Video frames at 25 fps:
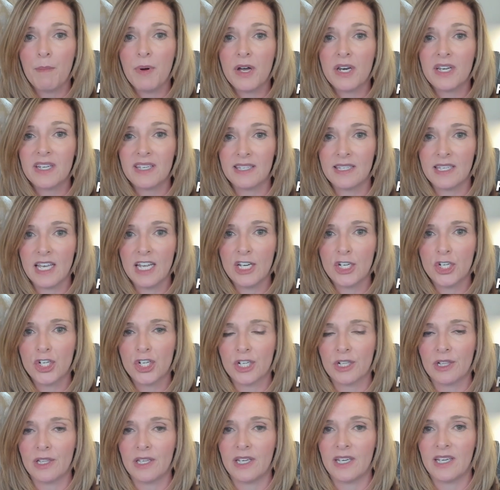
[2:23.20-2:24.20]
But
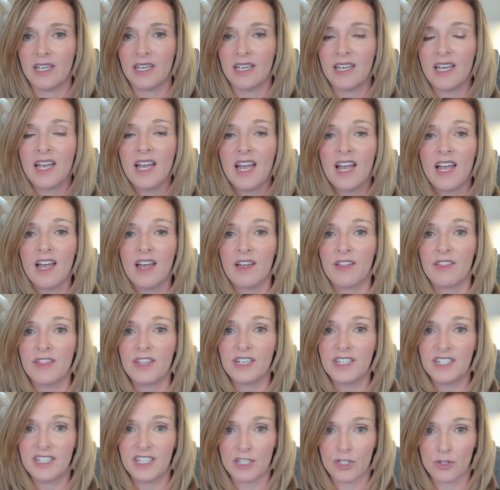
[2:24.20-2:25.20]
essentially,
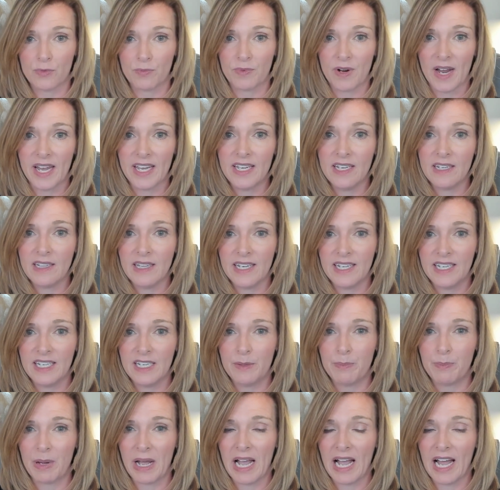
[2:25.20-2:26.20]
the
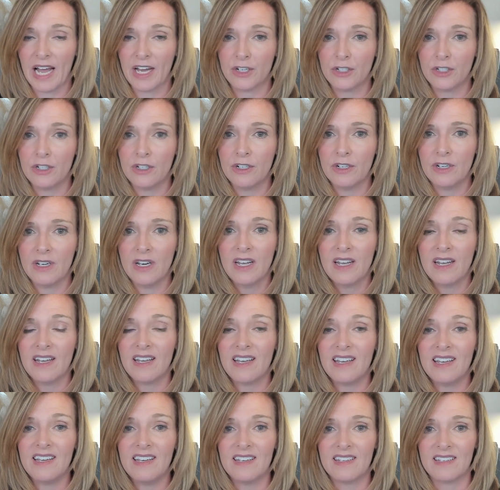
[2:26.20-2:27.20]
dysregulated pattern
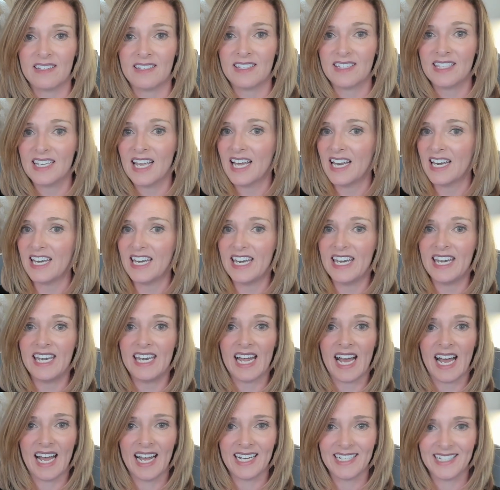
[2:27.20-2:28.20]
is
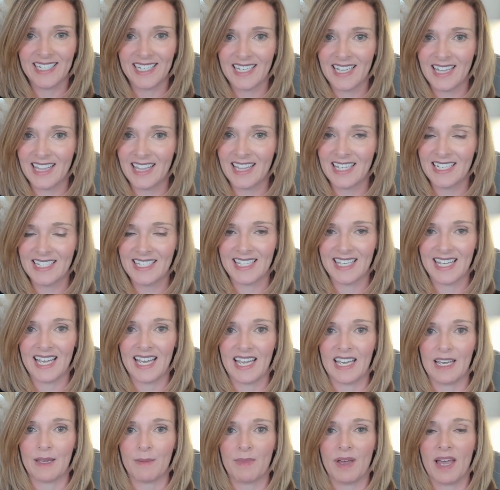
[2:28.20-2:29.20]
not the
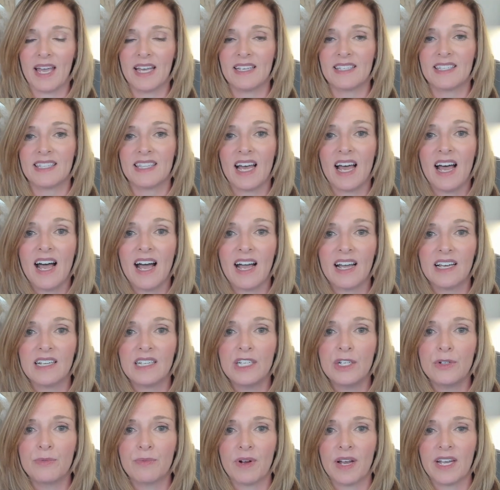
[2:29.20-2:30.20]
same as the
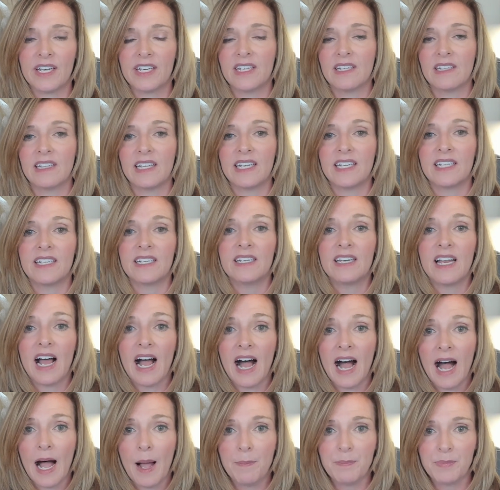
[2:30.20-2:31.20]
highly regulated
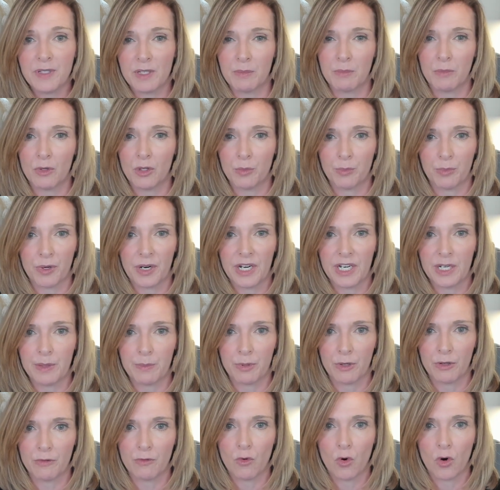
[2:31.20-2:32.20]
optimal
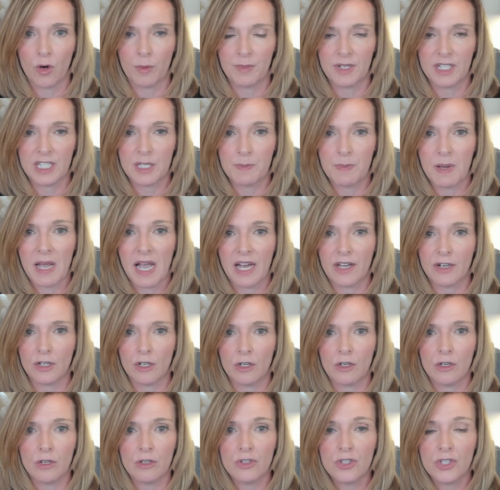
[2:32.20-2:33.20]
brain performance
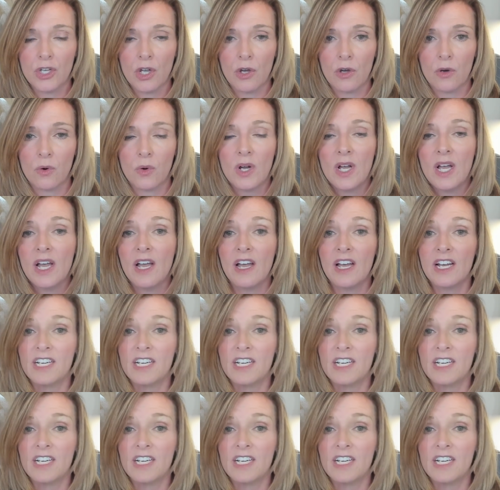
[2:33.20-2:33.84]
pattern. So